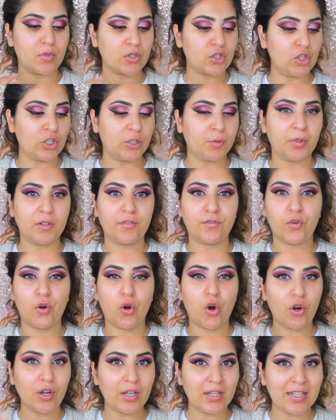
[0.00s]
suitable
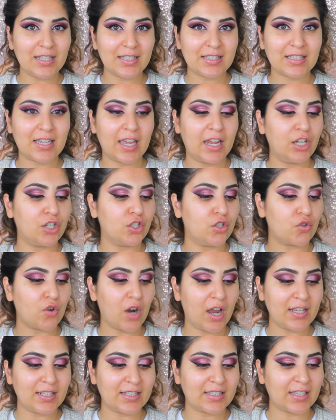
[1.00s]
for oily skin,
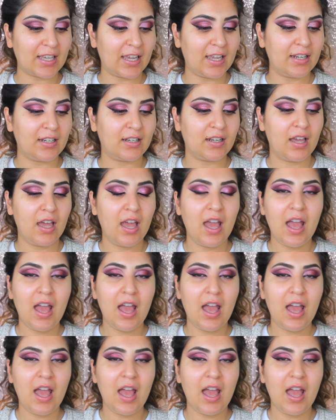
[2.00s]
dry skin,